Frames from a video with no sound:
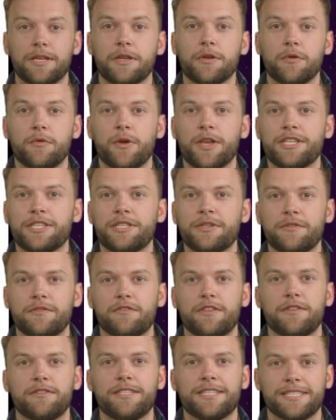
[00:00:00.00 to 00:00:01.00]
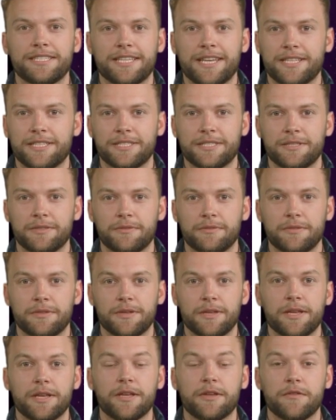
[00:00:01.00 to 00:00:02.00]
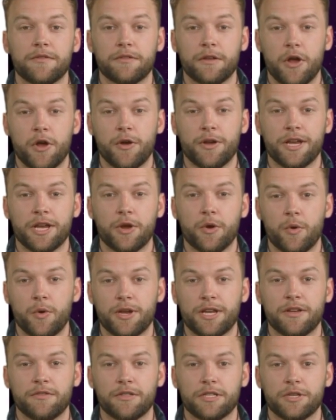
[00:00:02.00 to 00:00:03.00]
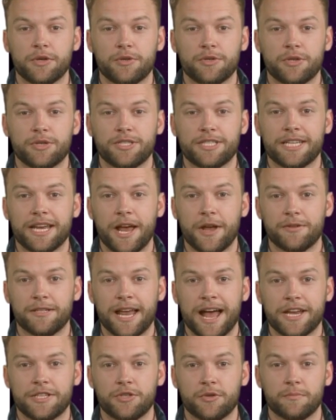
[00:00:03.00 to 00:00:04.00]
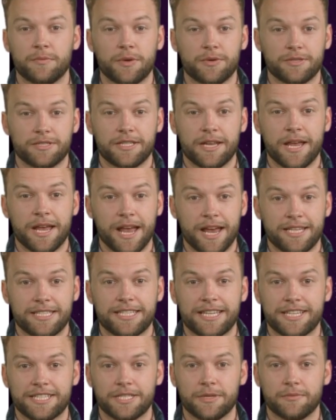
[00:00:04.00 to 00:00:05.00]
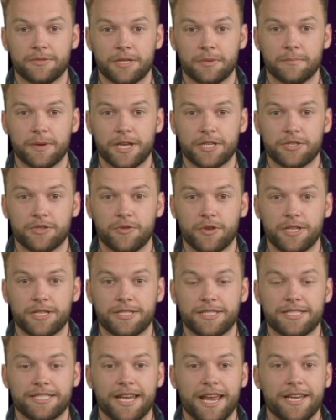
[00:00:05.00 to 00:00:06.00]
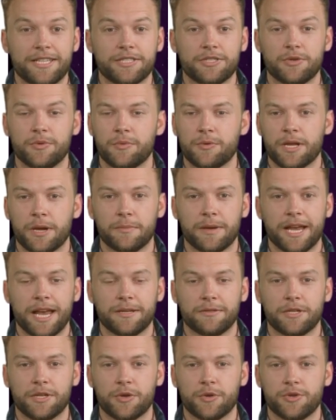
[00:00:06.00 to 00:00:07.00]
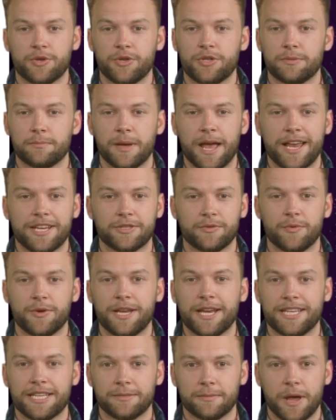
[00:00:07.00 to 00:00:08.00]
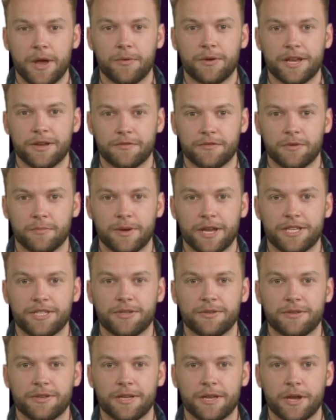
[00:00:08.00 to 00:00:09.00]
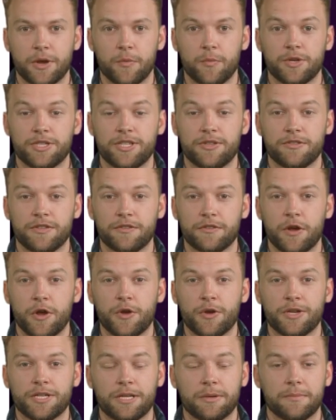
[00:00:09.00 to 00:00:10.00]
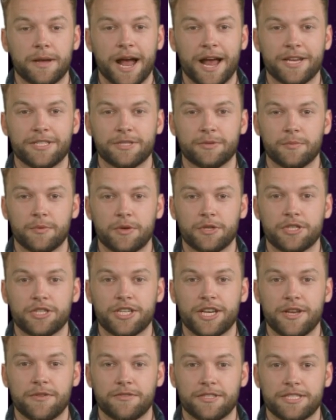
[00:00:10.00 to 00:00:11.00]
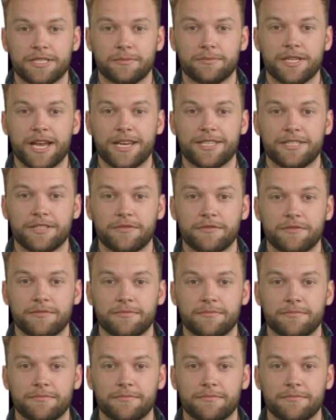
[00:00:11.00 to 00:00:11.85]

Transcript: Question 56. Following an audit of a user's account attributes, a systems administrator decides to eliminate the user's password expiry information. Which of the following commands will achieve this objective?